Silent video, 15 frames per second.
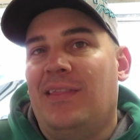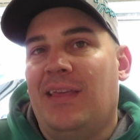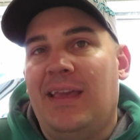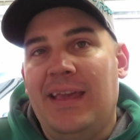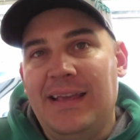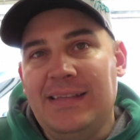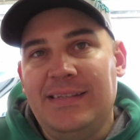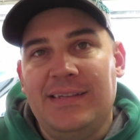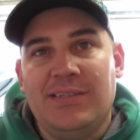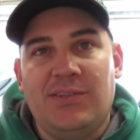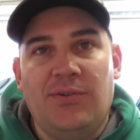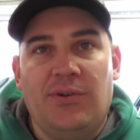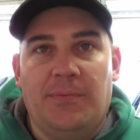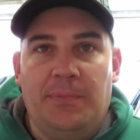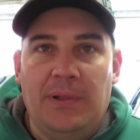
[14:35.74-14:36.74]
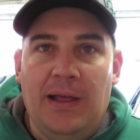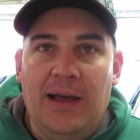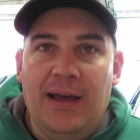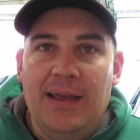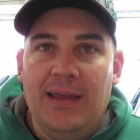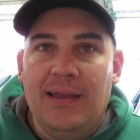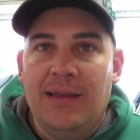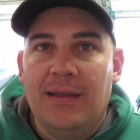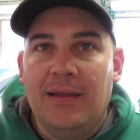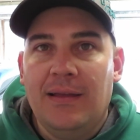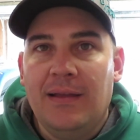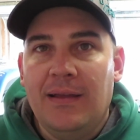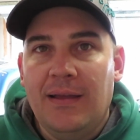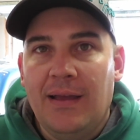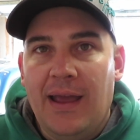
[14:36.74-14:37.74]
the easiest to apply
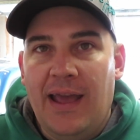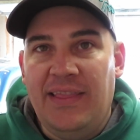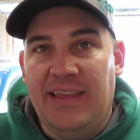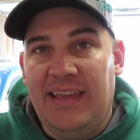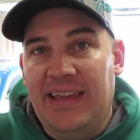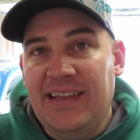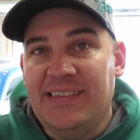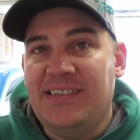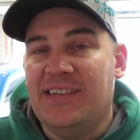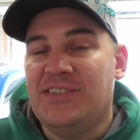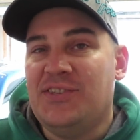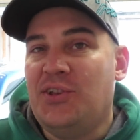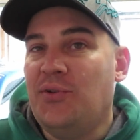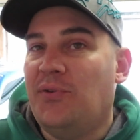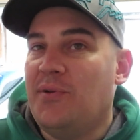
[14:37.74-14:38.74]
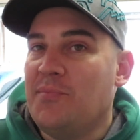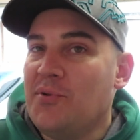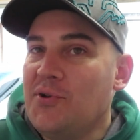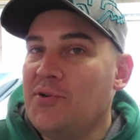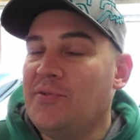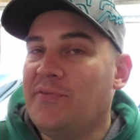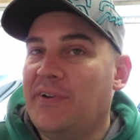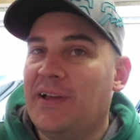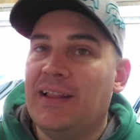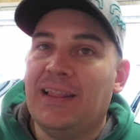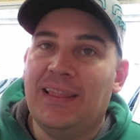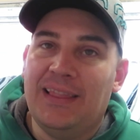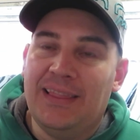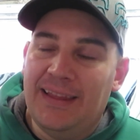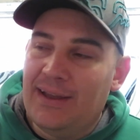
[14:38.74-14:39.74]
and the easiest to remove
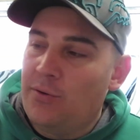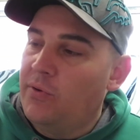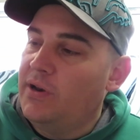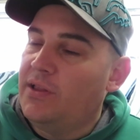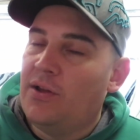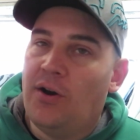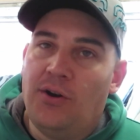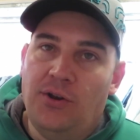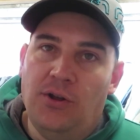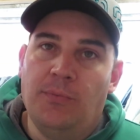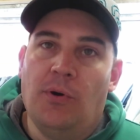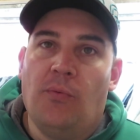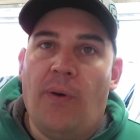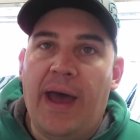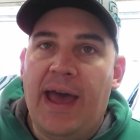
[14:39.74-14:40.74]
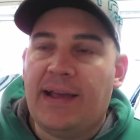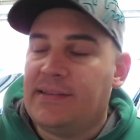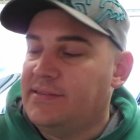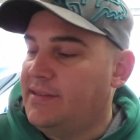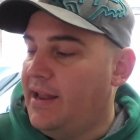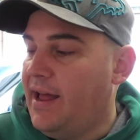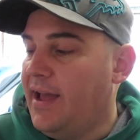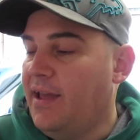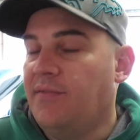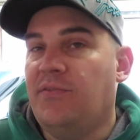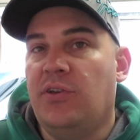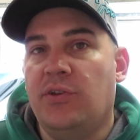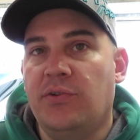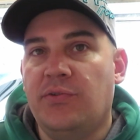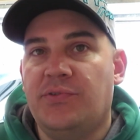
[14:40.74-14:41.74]
liquid Carnauba wax that I have
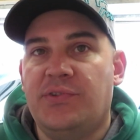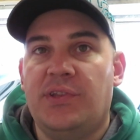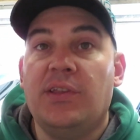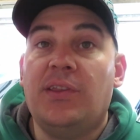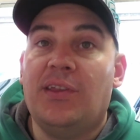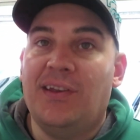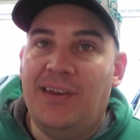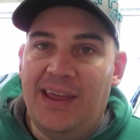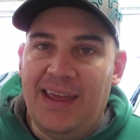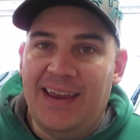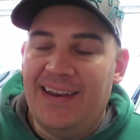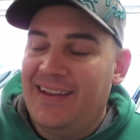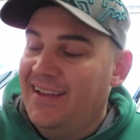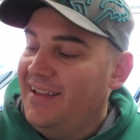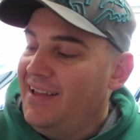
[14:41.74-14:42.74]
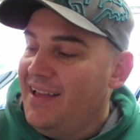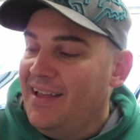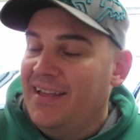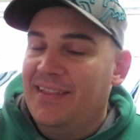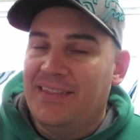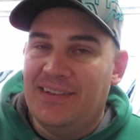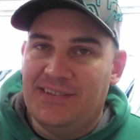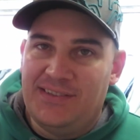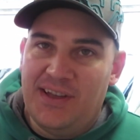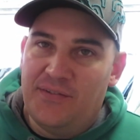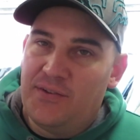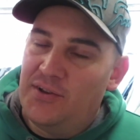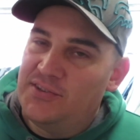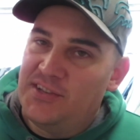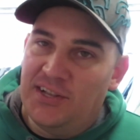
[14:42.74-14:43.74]
used to date. This stuff
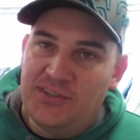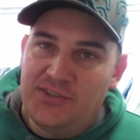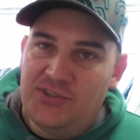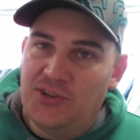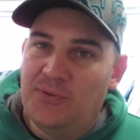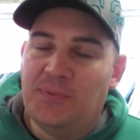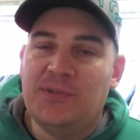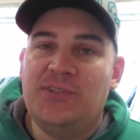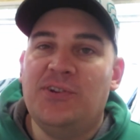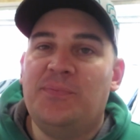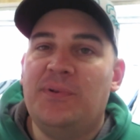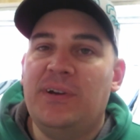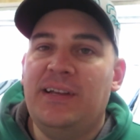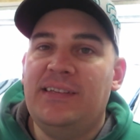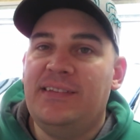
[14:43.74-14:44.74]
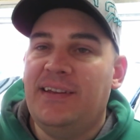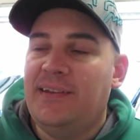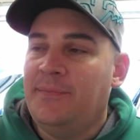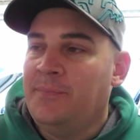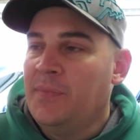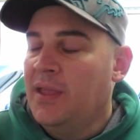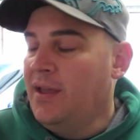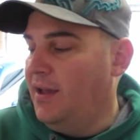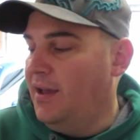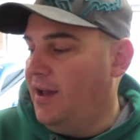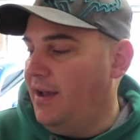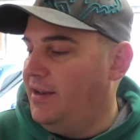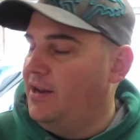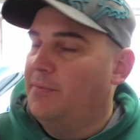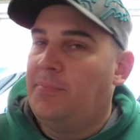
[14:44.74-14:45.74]
goes on super, super easy.
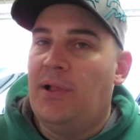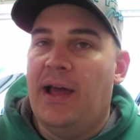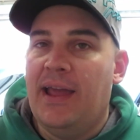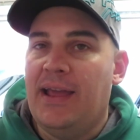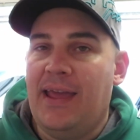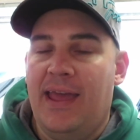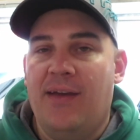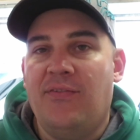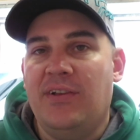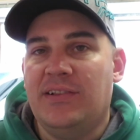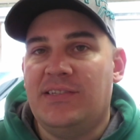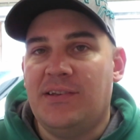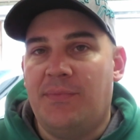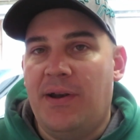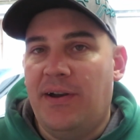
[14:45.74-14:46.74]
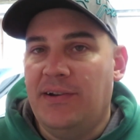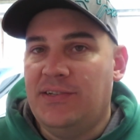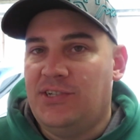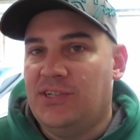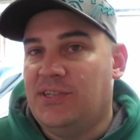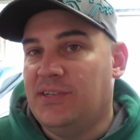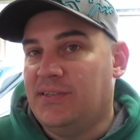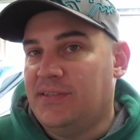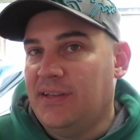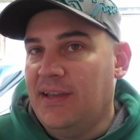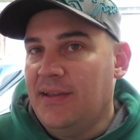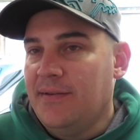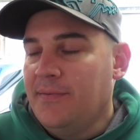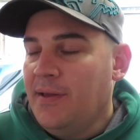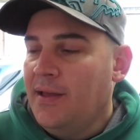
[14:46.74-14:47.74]
I did apply it heavy in some areas just to
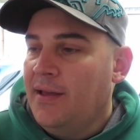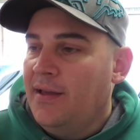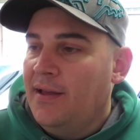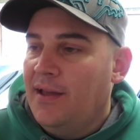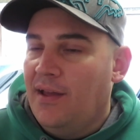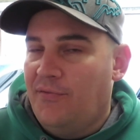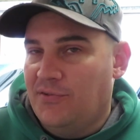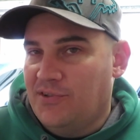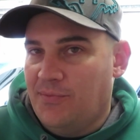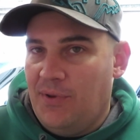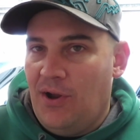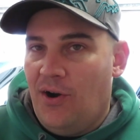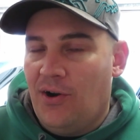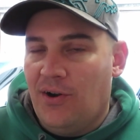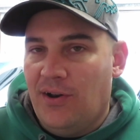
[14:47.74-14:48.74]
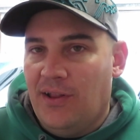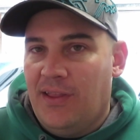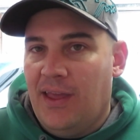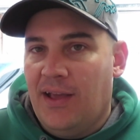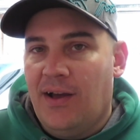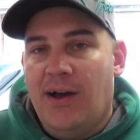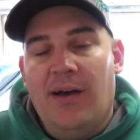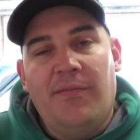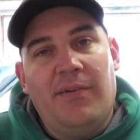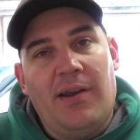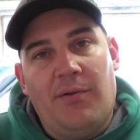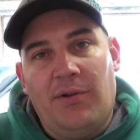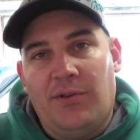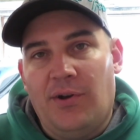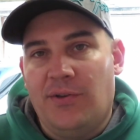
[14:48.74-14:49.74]
see if it was going to be harder to take off, and I
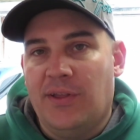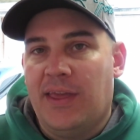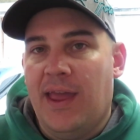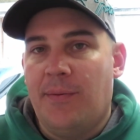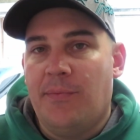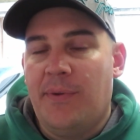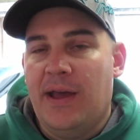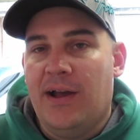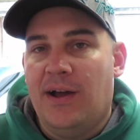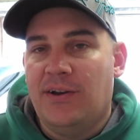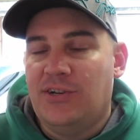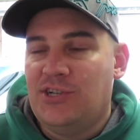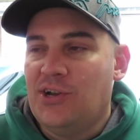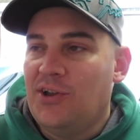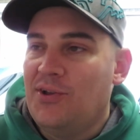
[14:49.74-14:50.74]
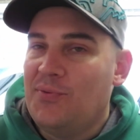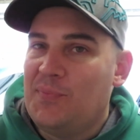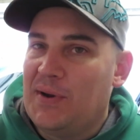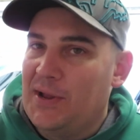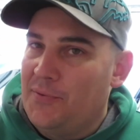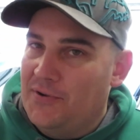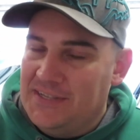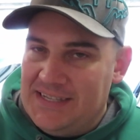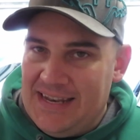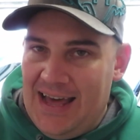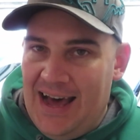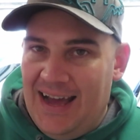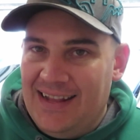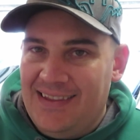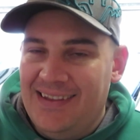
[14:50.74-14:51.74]
would have turned the camera back on to show you, but it was
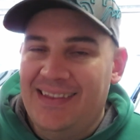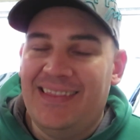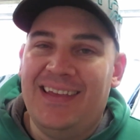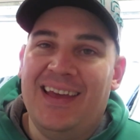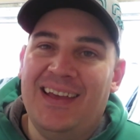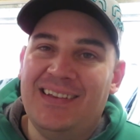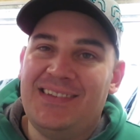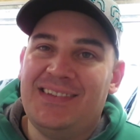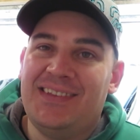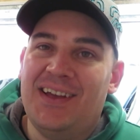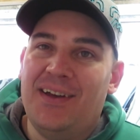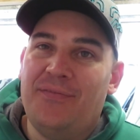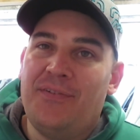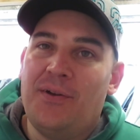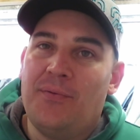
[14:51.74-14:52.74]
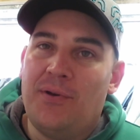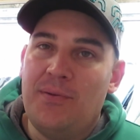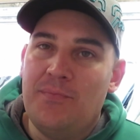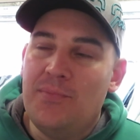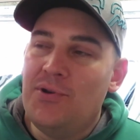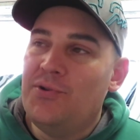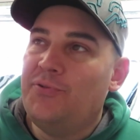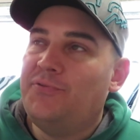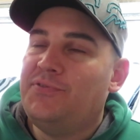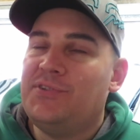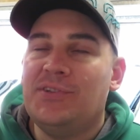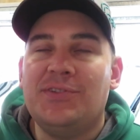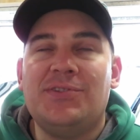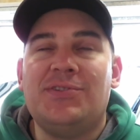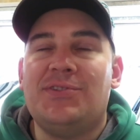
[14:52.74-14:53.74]
not. This stuff
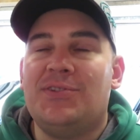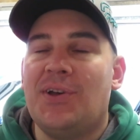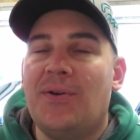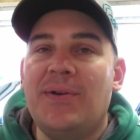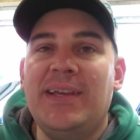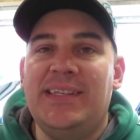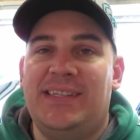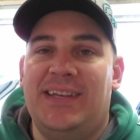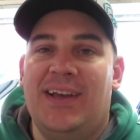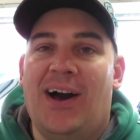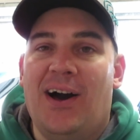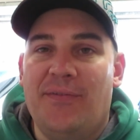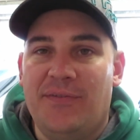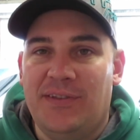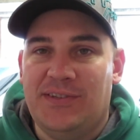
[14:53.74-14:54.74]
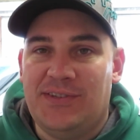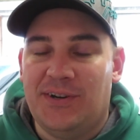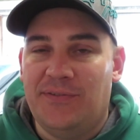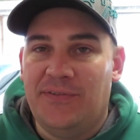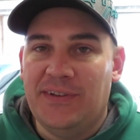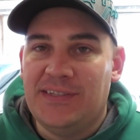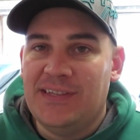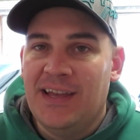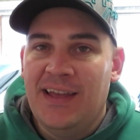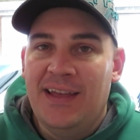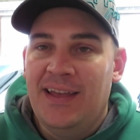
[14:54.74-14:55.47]
removes so easy off of the surface.